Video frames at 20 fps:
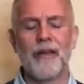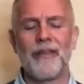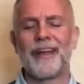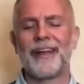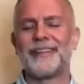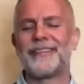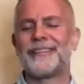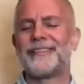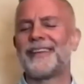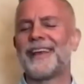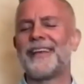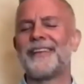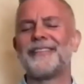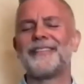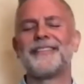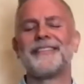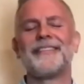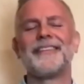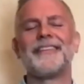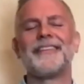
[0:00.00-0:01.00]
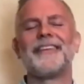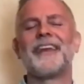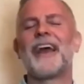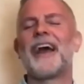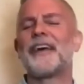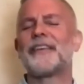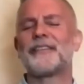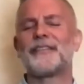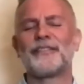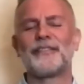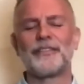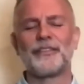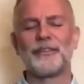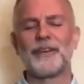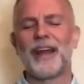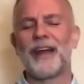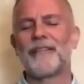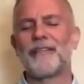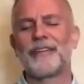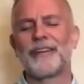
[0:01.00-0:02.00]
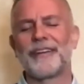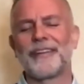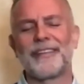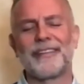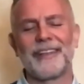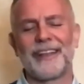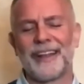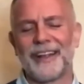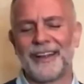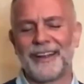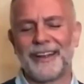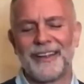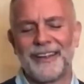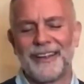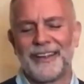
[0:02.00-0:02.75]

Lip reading: that says yes to everything